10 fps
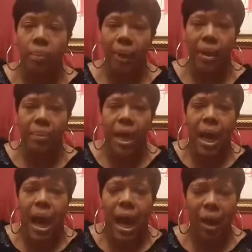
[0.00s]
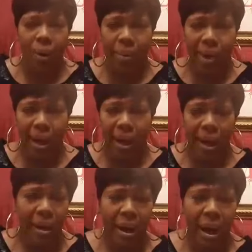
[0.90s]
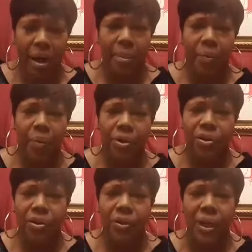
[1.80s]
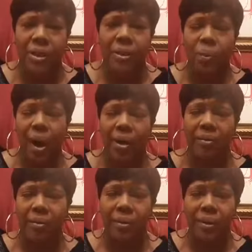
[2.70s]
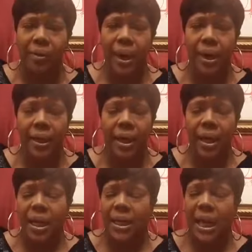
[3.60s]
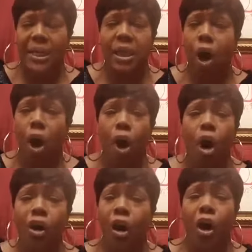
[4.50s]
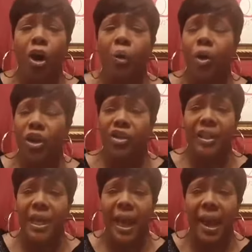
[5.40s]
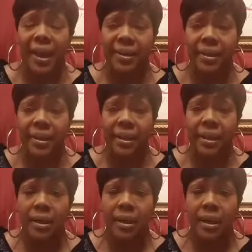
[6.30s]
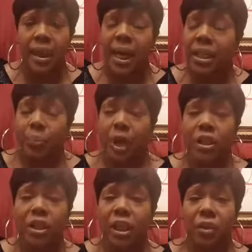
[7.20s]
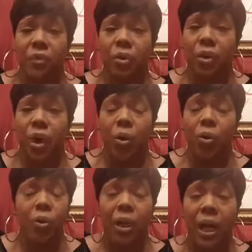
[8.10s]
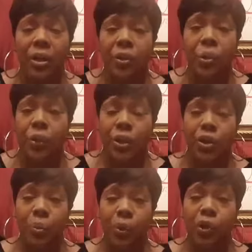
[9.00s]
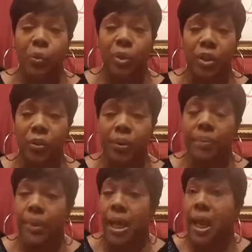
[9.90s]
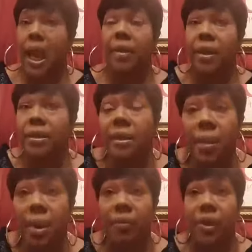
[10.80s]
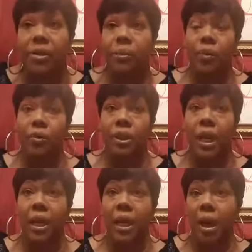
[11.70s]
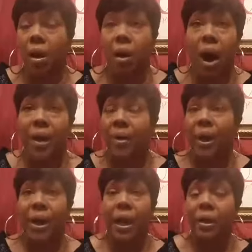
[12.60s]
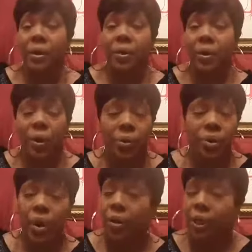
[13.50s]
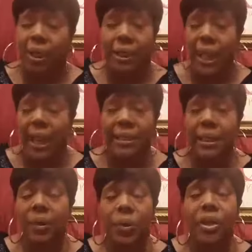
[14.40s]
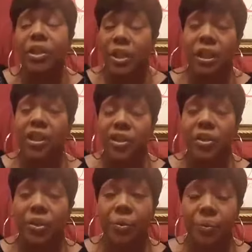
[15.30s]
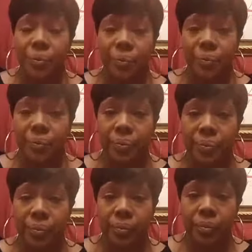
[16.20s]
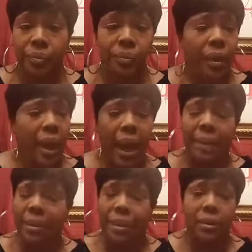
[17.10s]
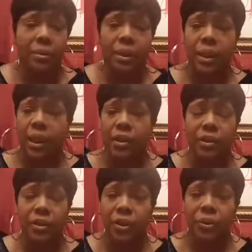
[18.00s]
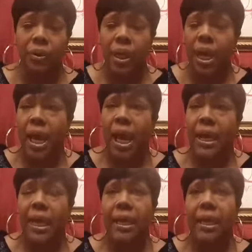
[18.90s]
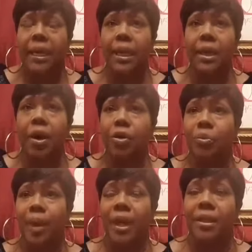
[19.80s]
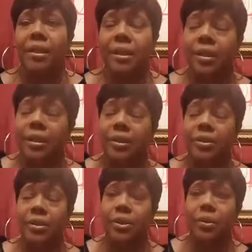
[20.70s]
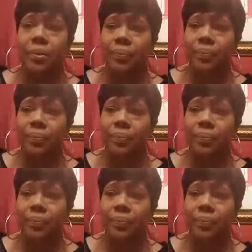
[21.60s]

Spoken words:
"Babe, how am I registering as a wife?" Right? That's a hard question to ask, especially if you know you're not doing what you're supposed to be doing. And then some of us will say, "Oh, I know I got it going on, so I don't need to ask that question." Yes, you do. Absolutely, yes, you do. And it goes back to